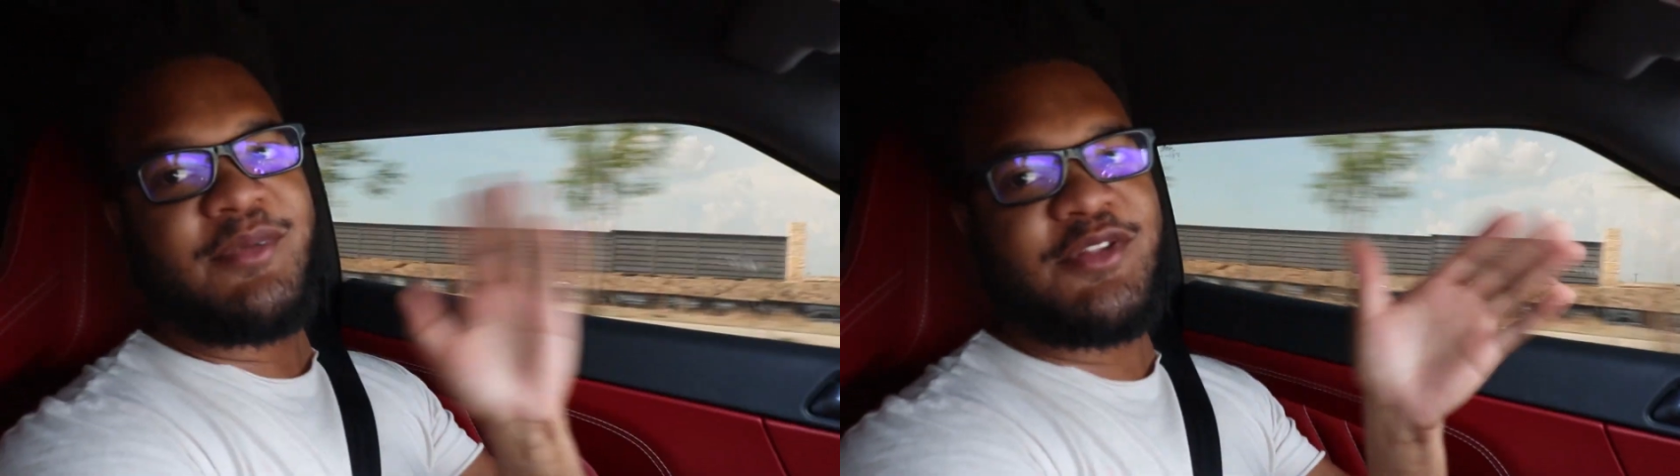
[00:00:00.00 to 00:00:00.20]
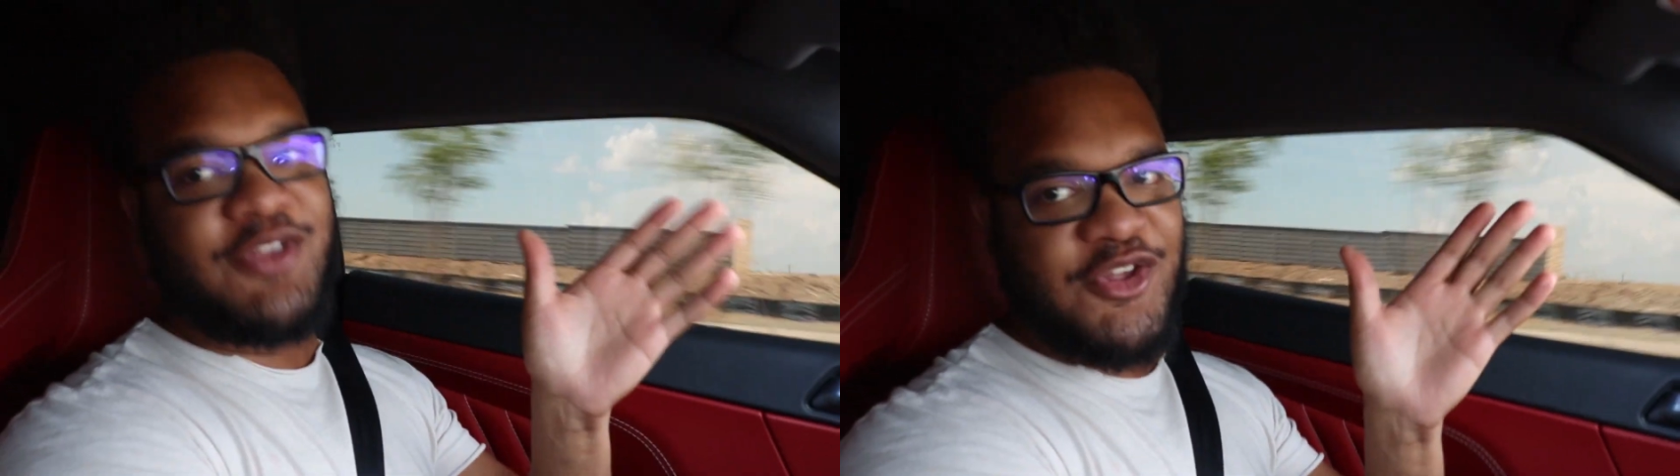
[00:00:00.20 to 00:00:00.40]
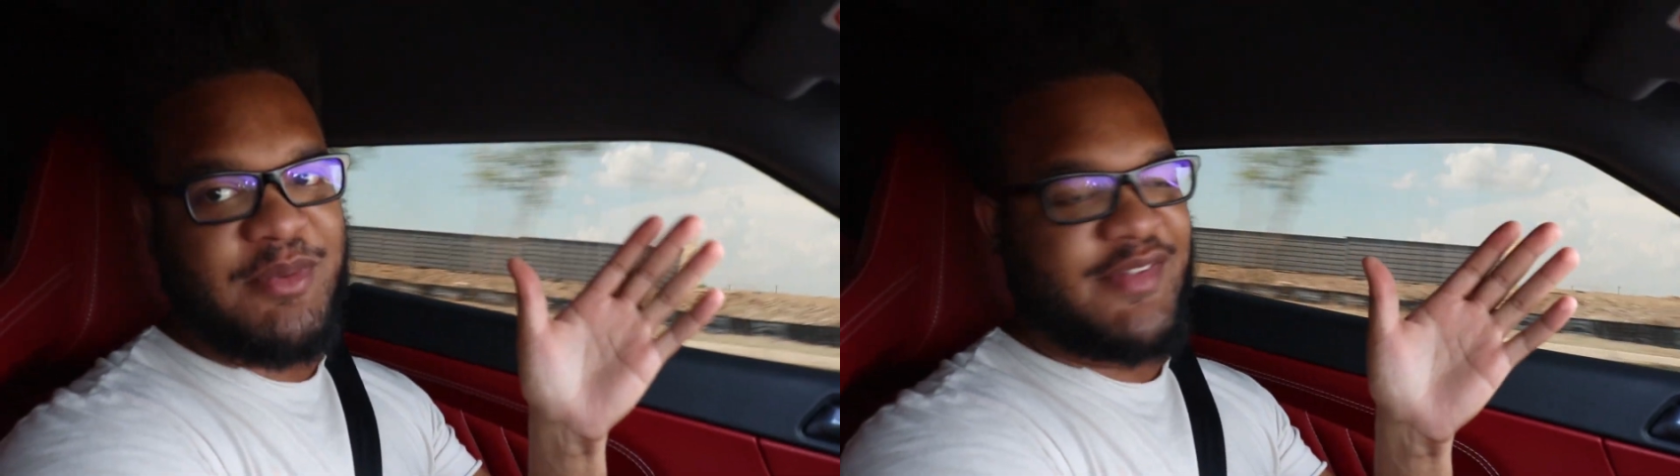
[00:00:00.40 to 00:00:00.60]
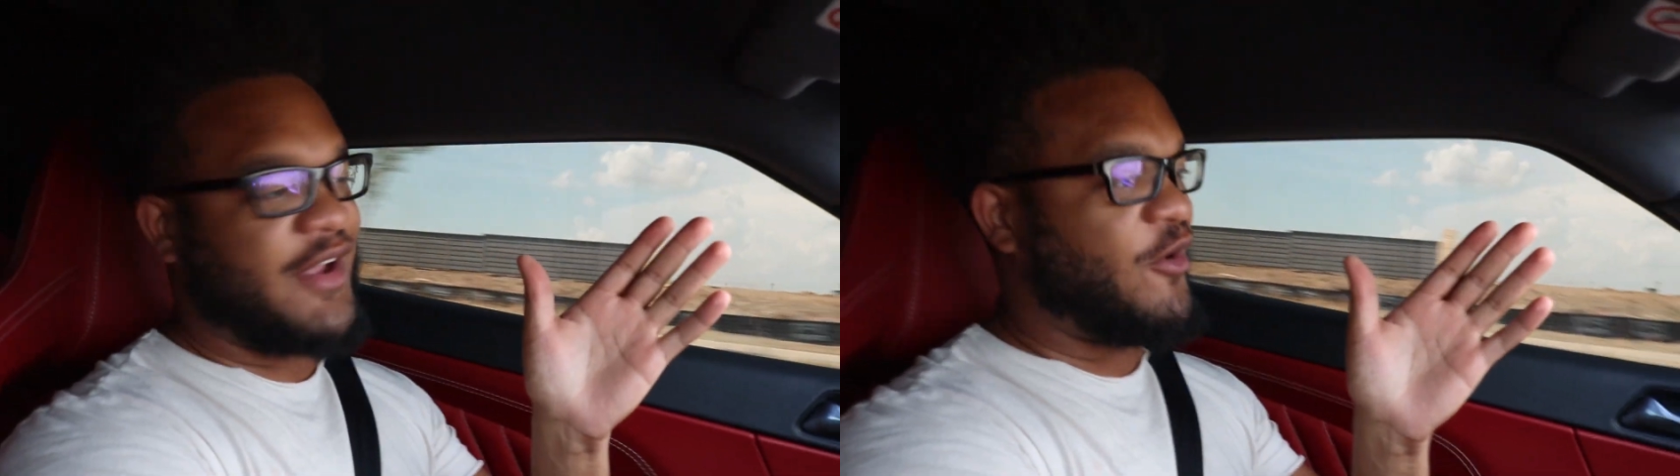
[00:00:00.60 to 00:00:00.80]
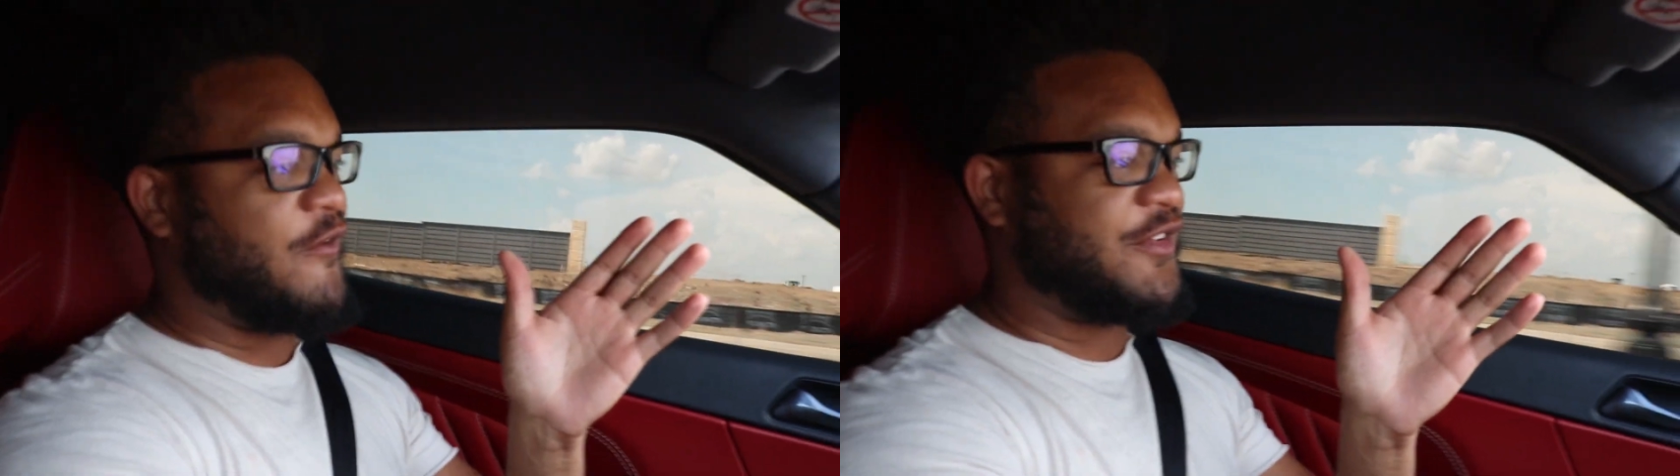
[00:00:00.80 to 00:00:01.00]
excuse me as I
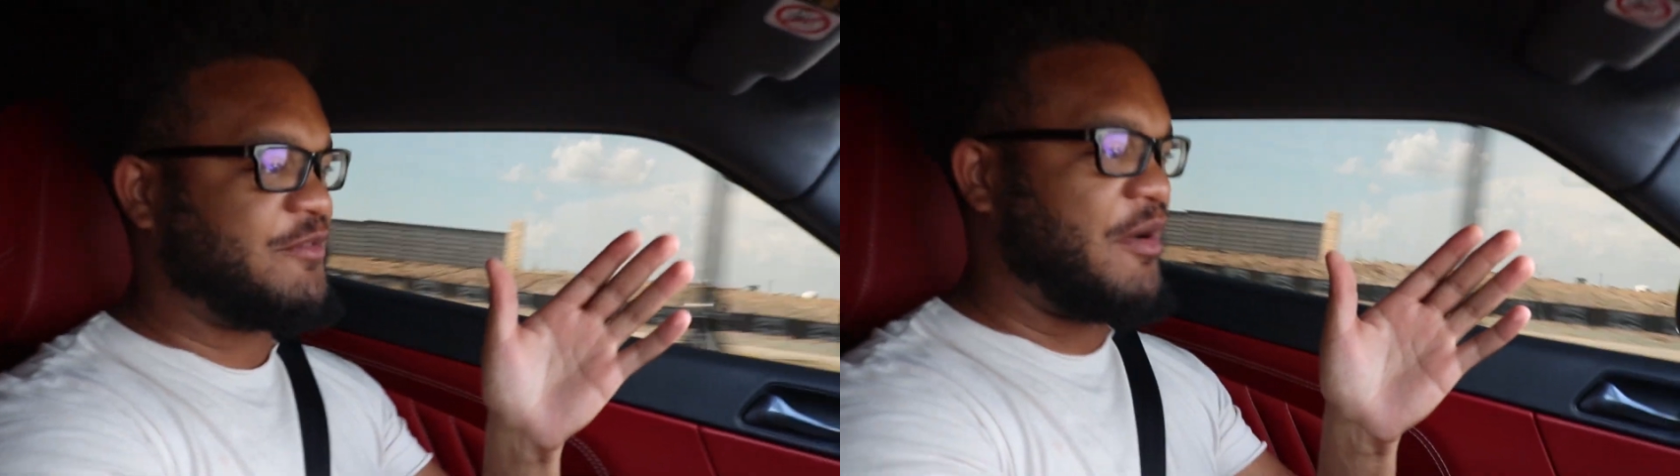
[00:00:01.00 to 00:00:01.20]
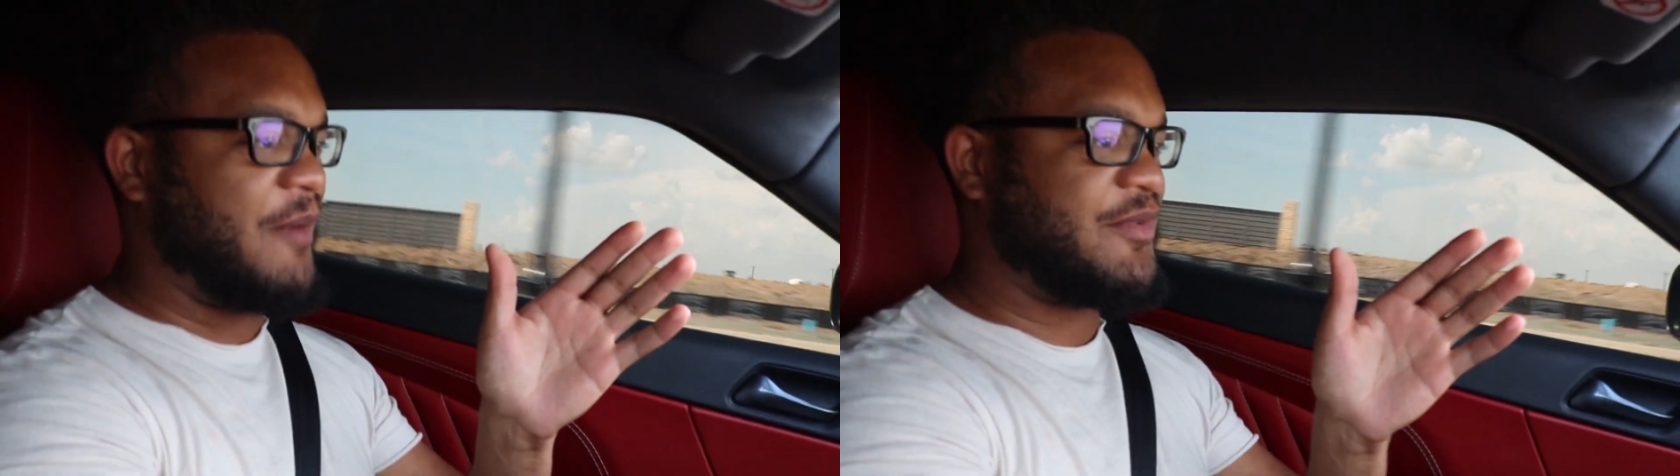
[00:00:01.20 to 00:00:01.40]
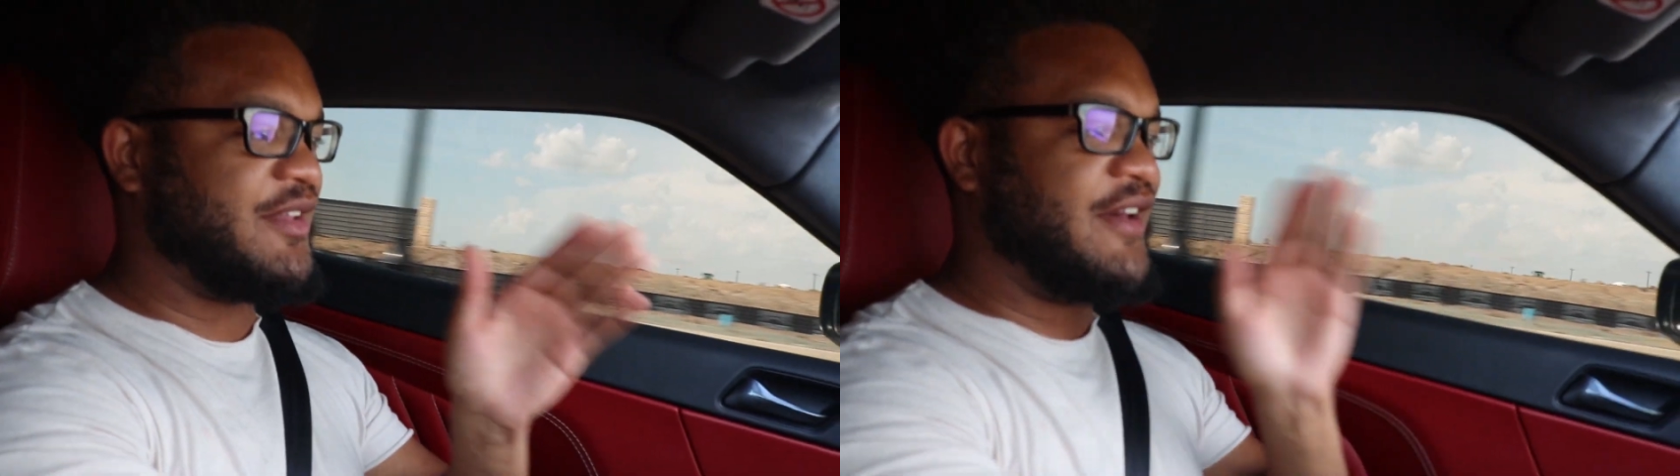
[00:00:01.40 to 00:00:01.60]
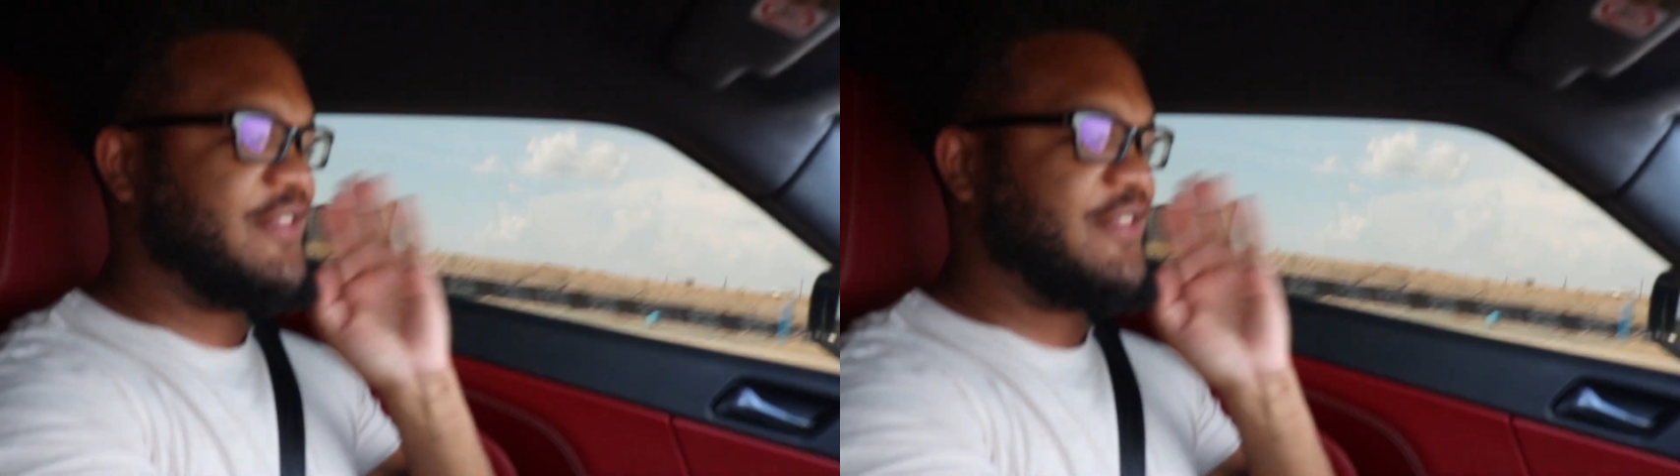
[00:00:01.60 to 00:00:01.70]
go over these bumps,